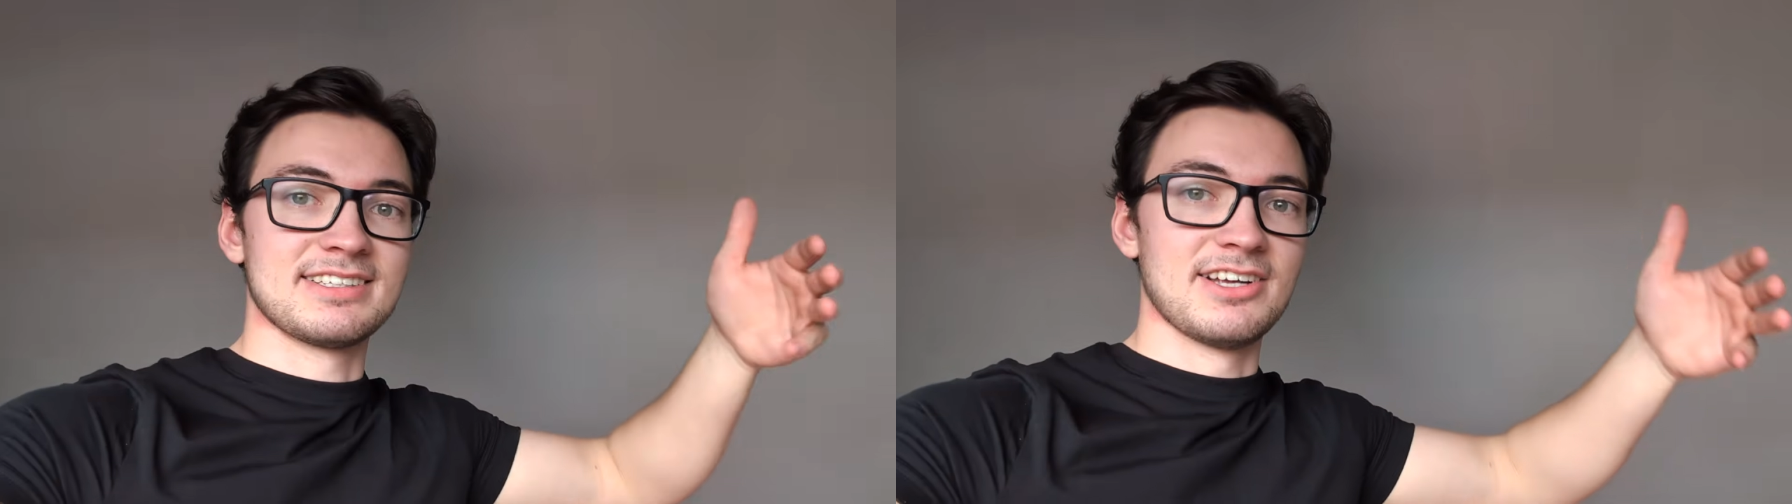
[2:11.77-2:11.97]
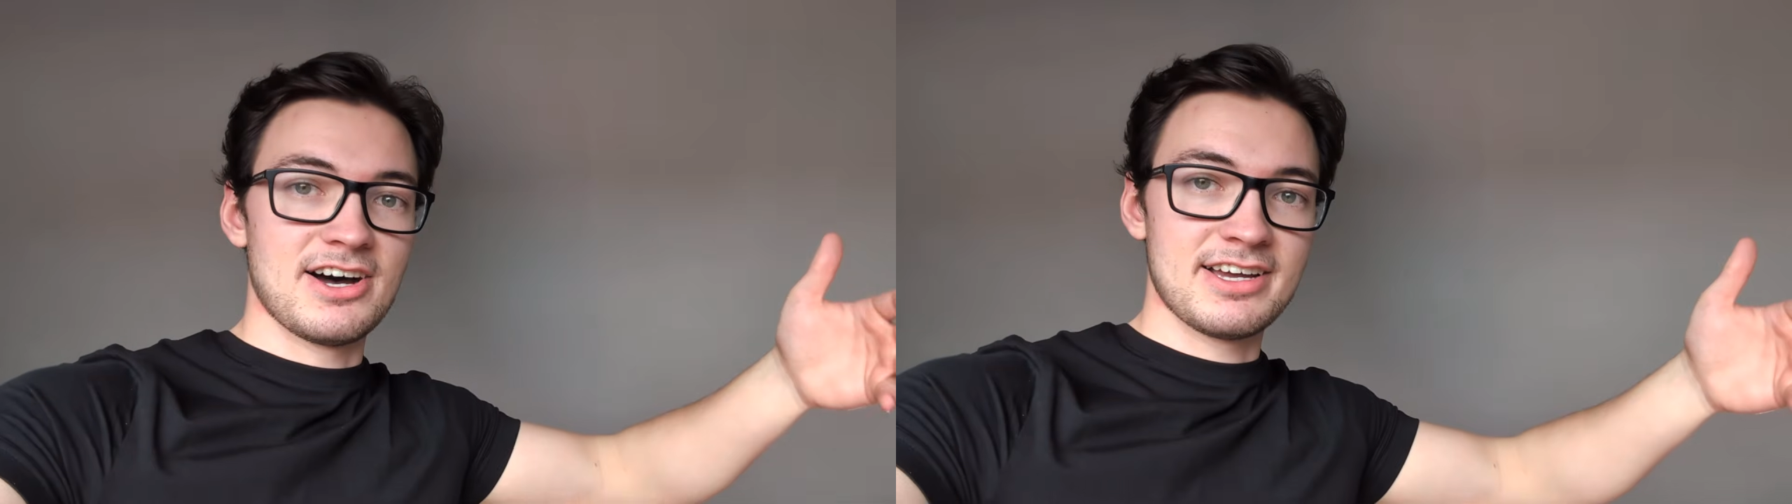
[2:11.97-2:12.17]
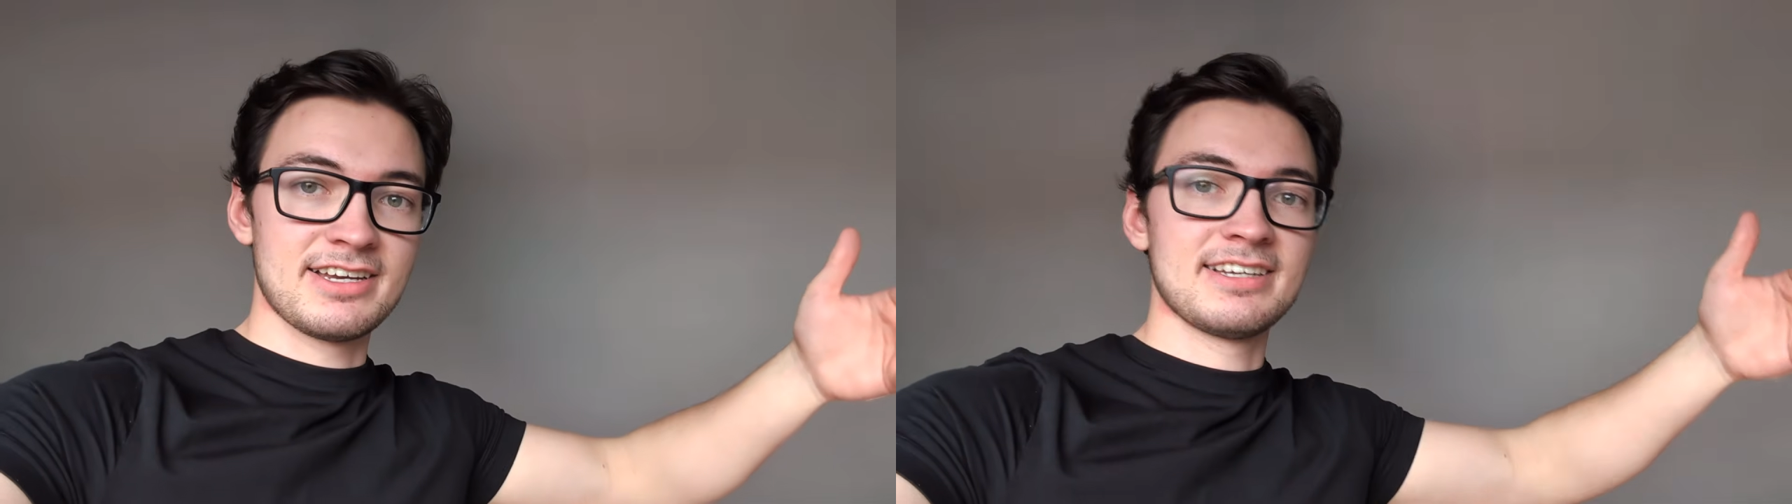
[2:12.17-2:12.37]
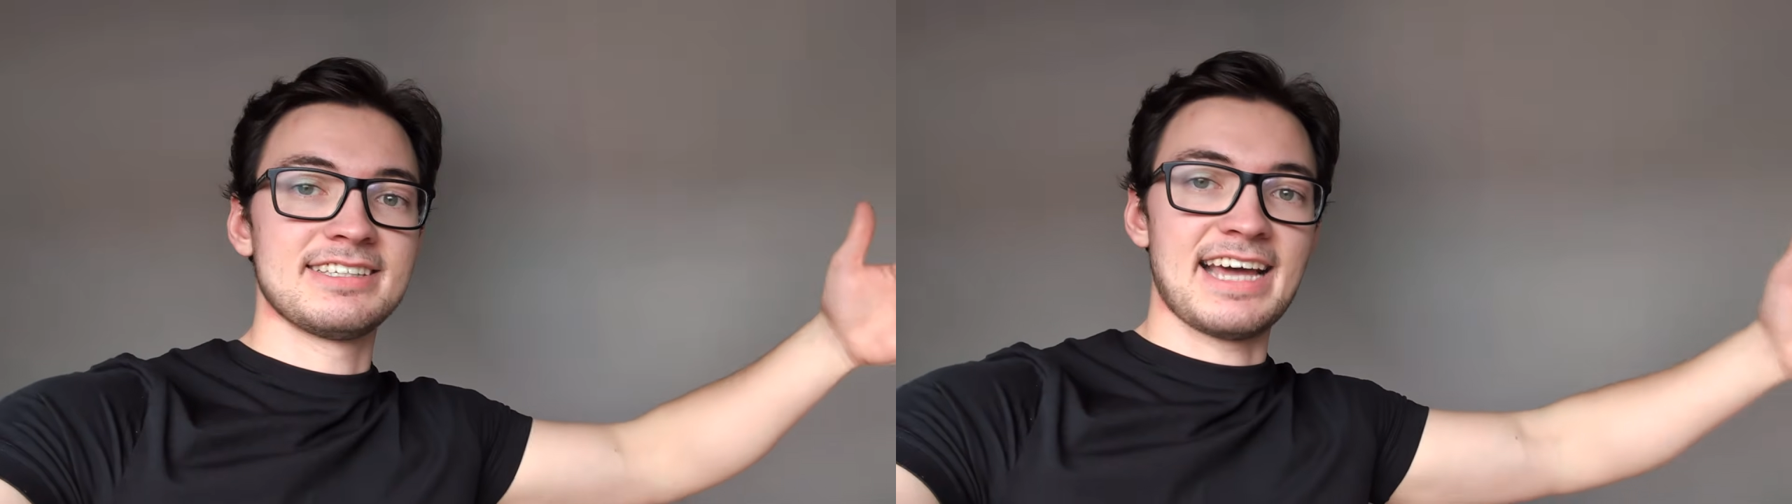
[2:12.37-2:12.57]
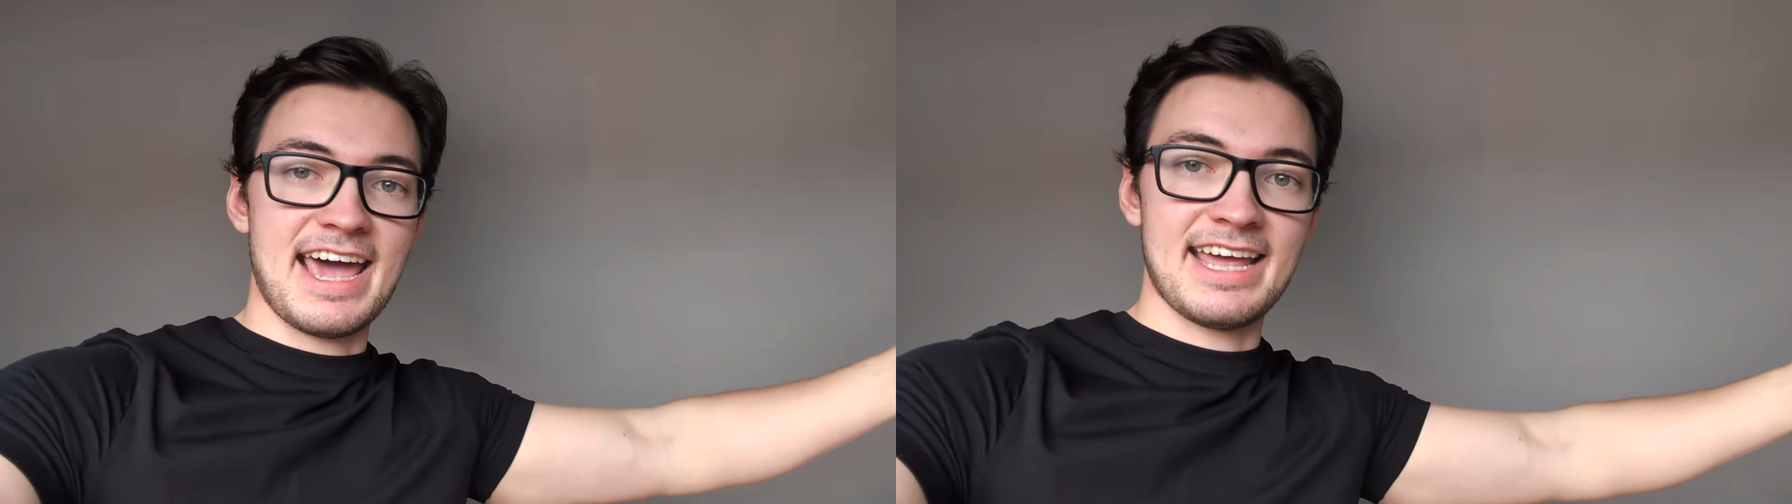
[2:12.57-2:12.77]
9,
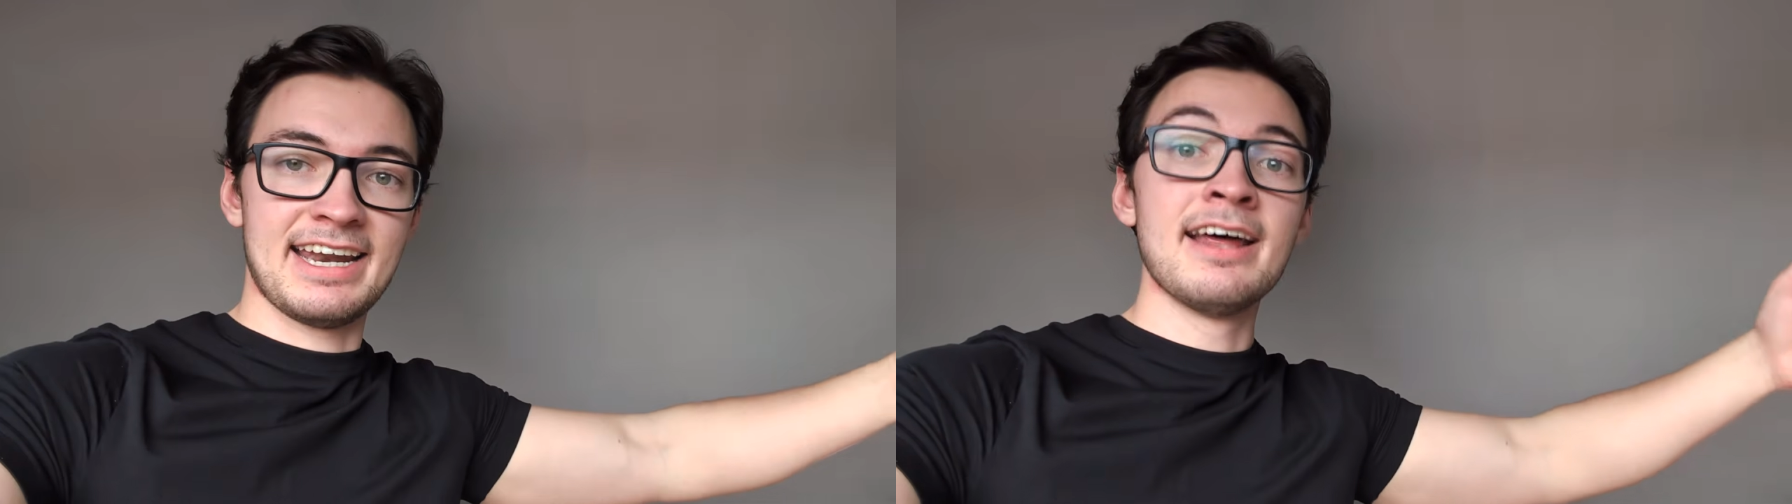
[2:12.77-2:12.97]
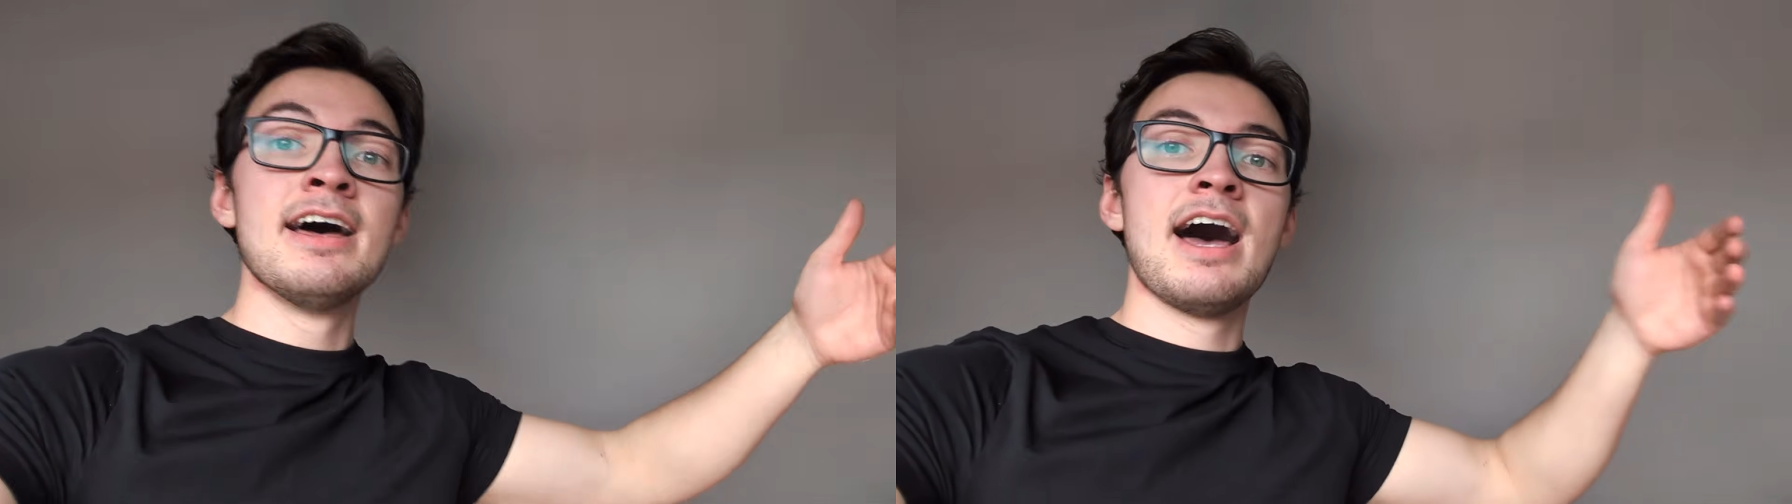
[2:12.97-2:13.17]
10.